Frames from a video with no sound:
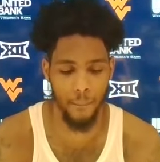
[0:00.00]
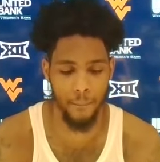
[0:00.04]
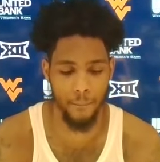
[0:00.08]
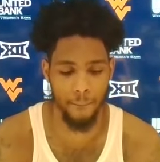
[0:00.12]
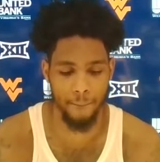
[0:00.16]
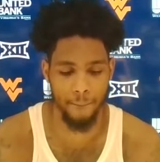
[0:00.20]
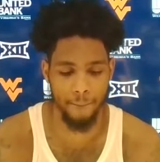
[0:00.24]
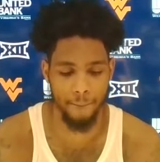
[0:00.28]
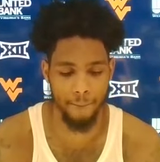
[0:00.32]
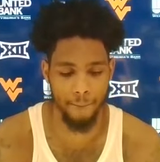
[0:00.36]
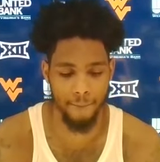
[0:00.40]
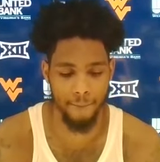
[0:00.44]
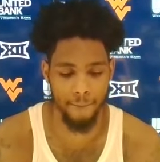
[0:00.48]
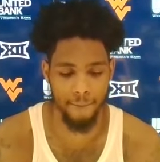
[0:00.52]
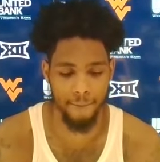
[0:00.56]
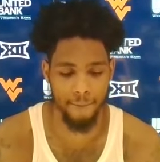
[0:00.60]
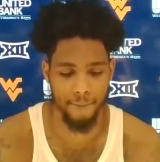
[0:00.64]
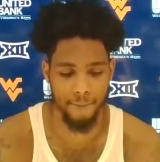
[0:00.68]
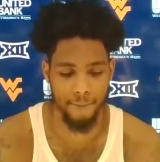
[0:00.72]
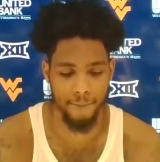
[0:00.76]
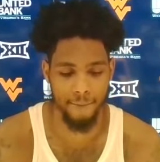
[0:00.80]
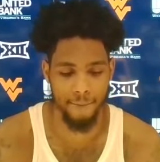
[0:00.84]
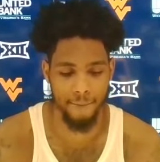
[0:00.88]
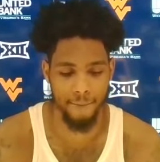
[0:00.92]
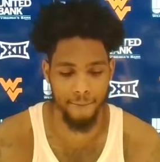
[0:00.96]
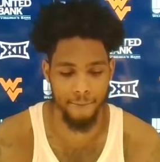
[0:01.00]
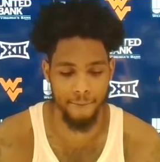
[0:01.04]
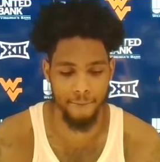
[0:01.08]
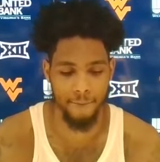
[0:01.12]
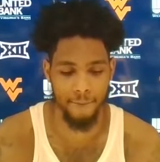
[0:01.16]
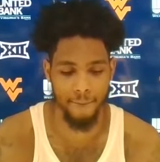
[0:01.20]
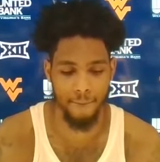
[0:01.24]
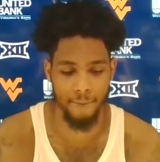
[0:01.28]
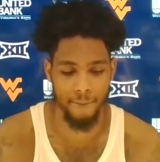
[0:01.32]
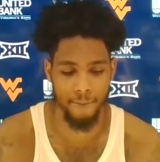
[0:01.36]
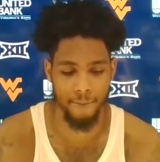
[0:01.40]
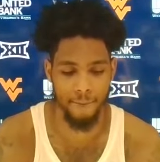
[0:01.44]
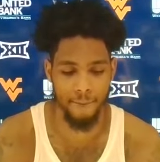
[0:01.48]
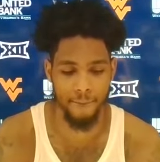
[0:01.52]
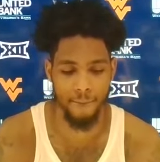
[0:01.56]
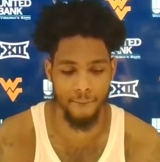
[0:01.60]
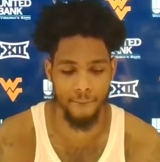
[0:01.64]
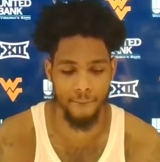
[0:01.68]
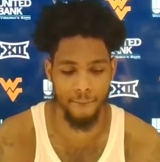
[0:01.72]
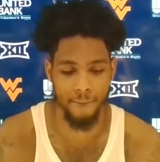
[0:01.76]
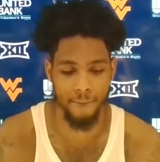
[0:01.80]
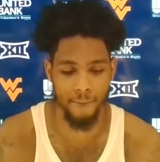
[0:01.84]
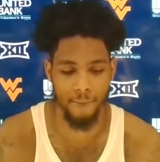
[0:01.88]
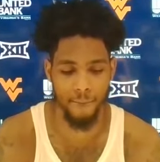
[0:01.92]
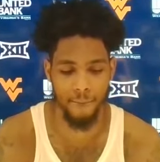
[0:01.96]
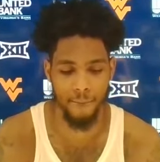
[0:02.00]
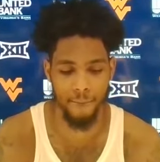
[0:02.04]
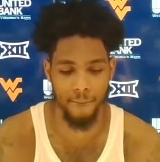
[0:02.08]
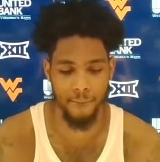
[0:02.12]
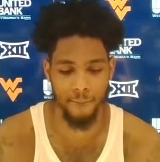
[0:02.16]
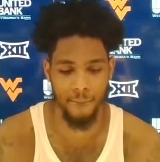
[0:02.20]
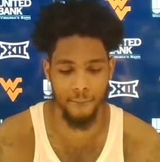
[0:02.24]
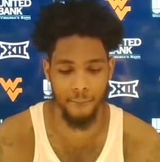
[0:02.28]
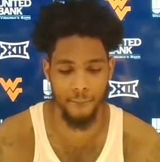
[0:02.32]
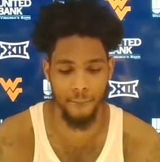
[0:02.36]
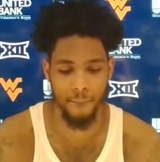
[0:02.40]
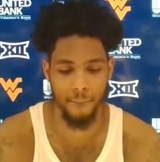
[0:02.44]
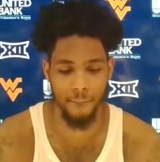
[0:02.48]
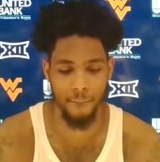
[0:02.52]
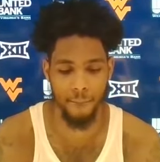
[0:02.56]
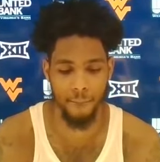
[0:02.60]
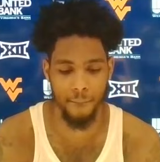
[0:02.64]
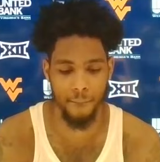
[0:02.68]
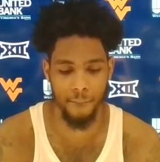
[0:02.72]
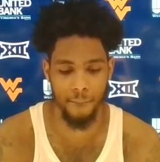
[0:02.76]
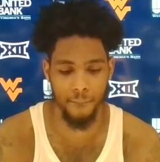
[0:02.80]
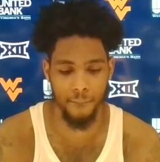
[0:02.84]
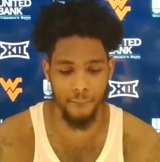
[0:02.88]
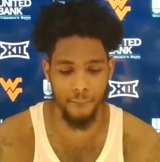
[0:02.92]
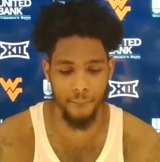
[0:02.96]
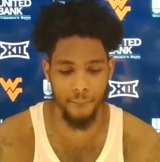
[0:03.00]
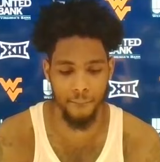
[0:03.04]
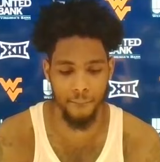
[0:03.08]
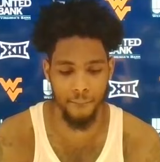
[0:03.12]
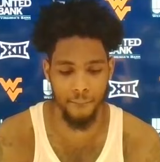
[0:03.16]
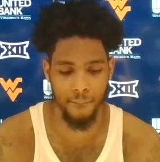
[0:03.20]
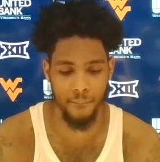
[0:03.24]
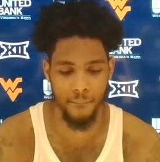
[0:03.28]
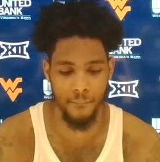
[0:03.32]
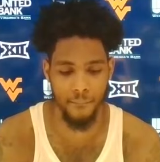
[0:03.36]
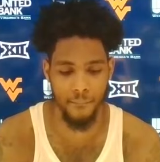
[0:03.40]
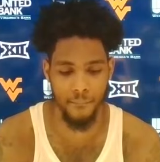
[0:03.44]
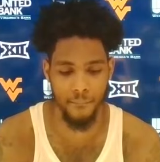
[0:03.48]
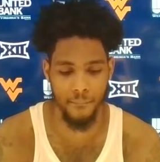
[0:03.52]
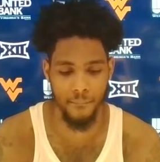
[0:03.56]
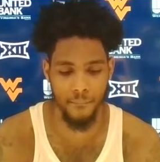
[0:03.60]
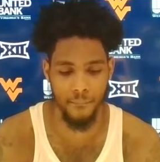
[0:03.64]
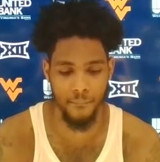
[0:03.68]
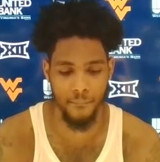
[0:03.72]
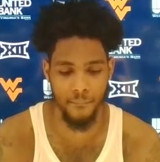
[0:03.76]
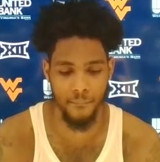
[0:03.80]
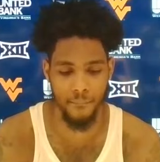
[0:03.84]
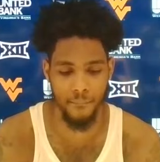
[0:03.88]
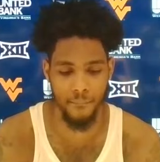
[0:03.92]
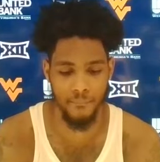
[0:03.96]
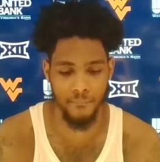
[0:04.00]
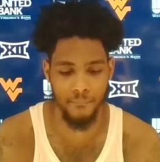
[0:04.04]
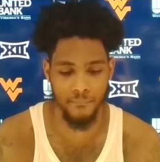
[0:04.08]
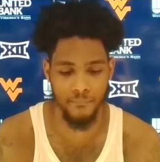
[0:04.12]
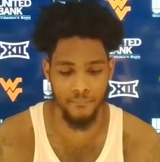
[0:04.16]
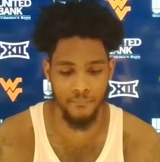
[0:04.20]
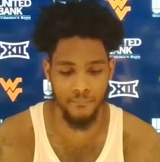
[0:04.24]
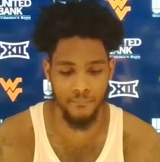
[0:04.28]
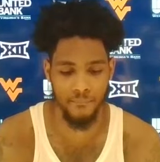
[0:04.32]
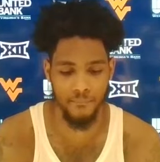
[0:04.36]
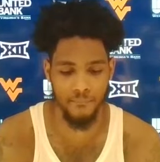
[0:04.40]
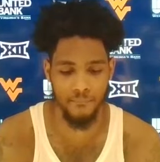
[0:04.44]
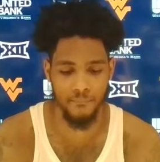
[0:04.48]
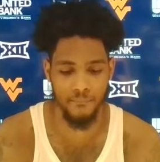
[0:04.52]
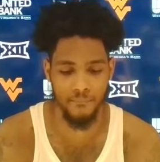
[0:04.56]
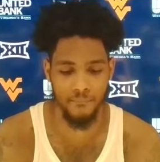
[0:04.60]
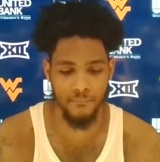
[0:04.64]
(silence)